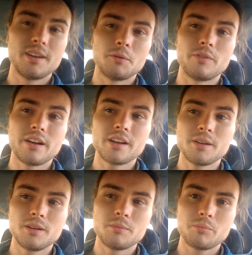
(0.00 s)

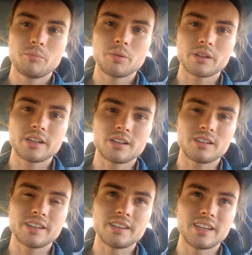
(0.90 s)
very
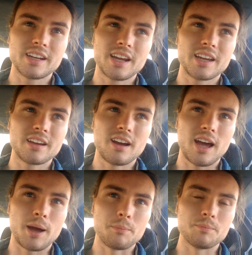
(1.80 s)
politically leaning
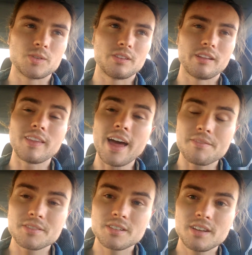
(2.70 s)
to the
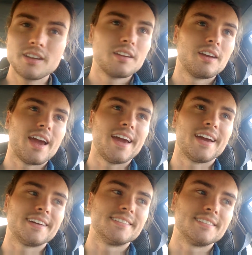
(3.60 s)
left,
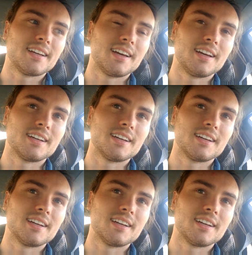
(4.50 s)
and